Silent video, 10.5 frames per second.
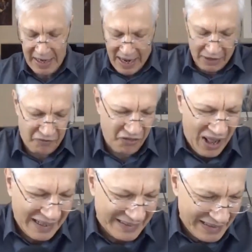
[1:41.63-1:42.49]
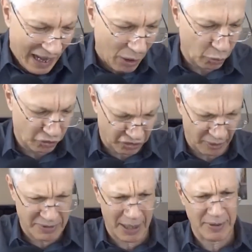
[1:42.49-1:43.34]
and flattened out
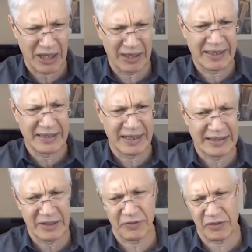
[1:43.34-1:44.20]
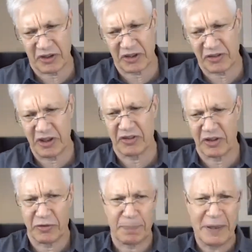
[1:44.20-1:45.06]
sometime in the late 1960s,
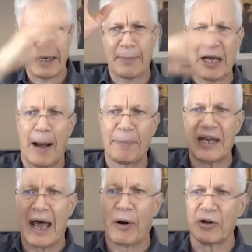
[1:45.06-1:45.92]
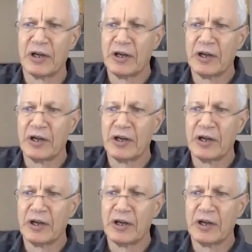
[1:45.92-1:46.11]
and it's been coming up and down